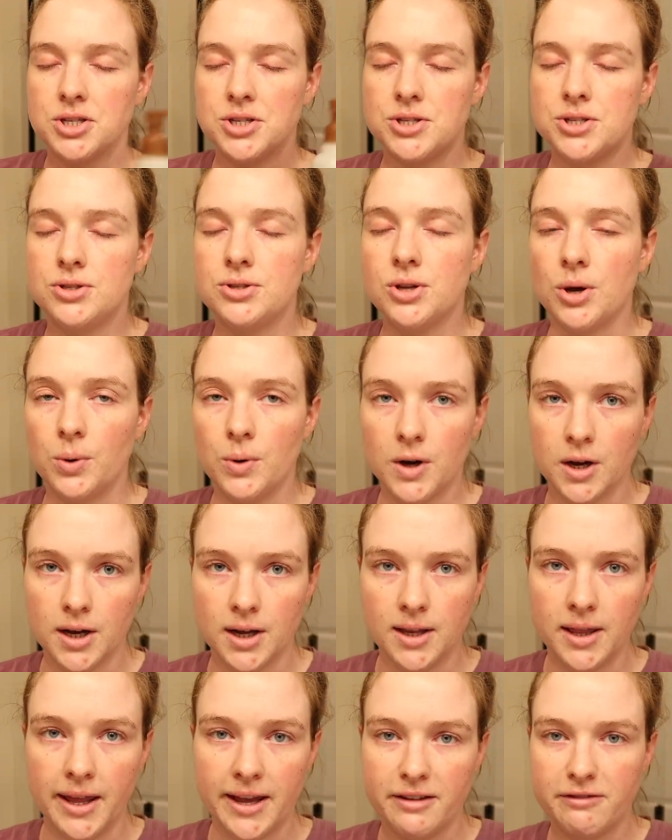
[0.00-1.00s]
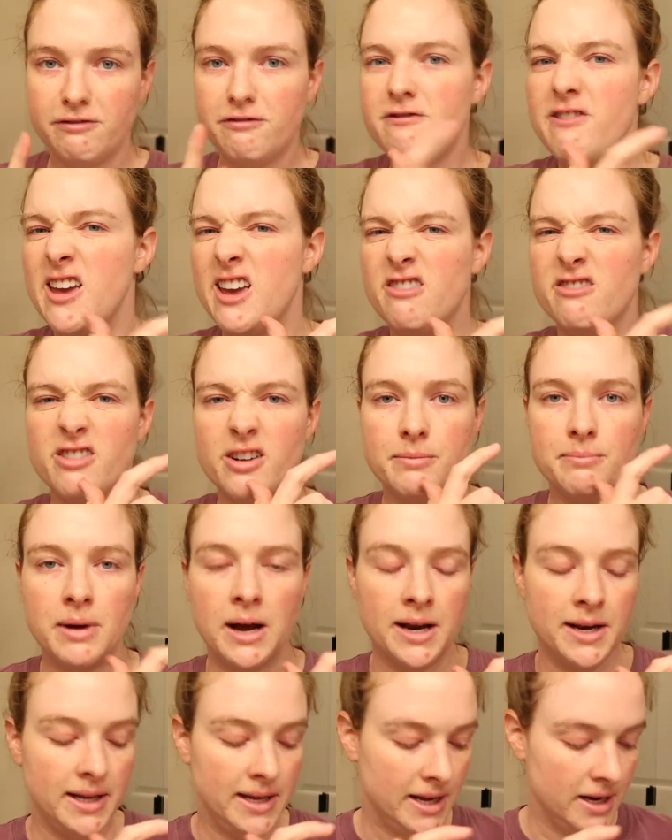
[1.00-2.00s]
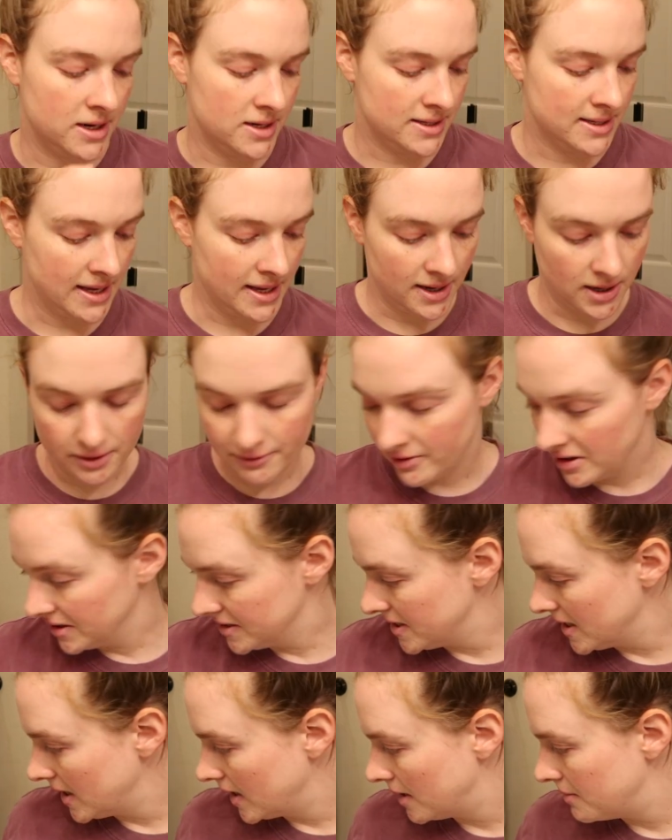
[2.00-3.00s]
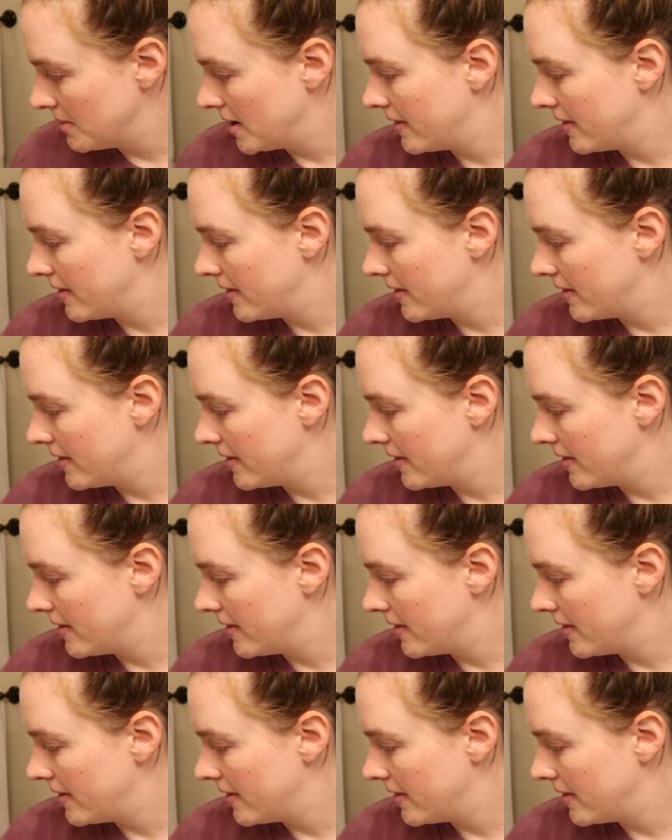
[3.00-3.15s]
So good. Like favorite body care scent of all time.